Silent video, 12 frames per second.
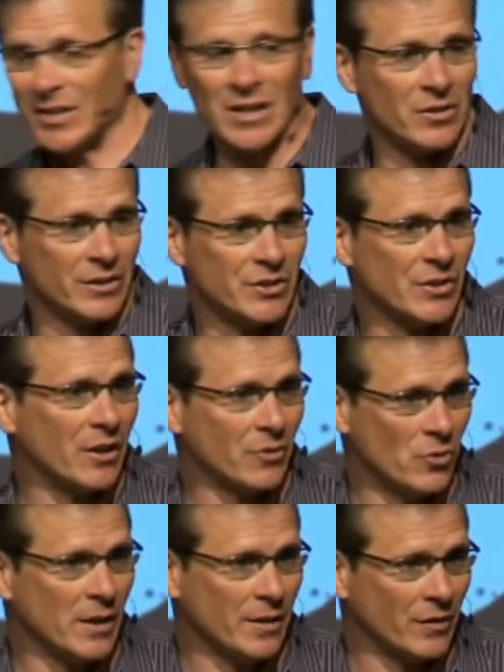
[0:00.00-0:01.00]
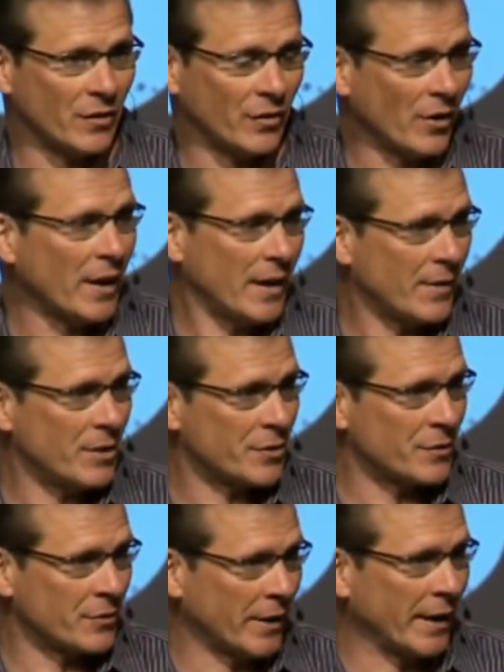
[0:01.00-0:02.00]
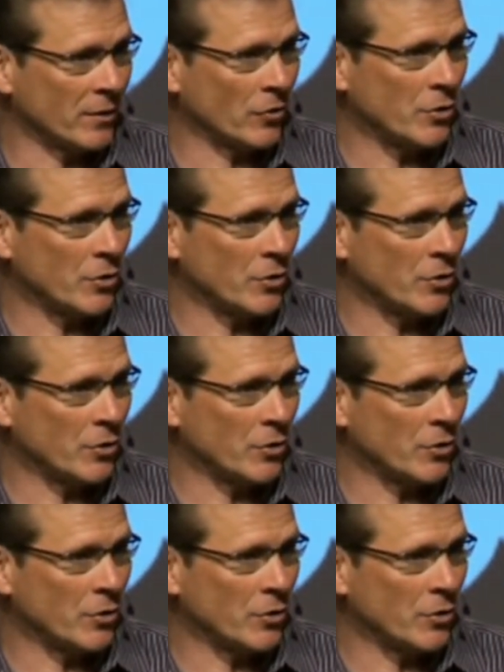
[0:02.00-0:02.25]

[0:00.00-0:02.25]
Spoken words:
he only saw it once, right? Evidence for the regular